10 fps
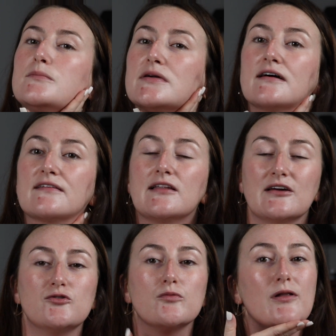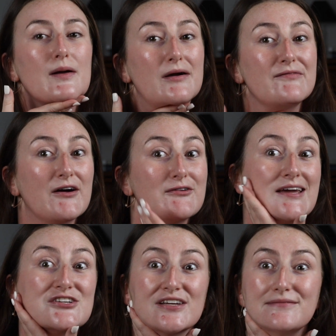because I like to apply my
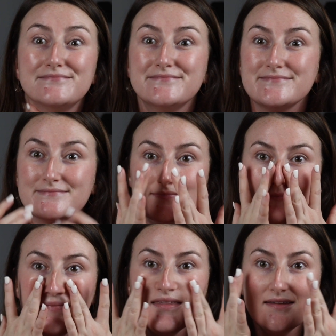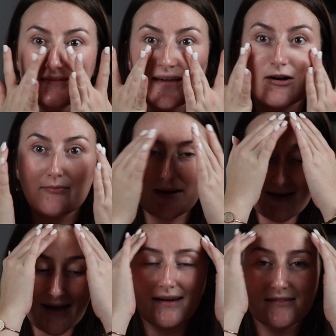foundation down my
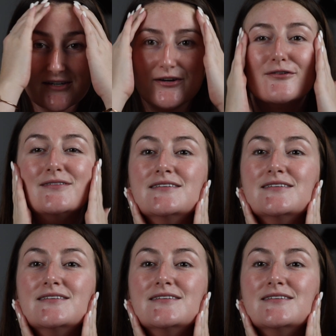neck too.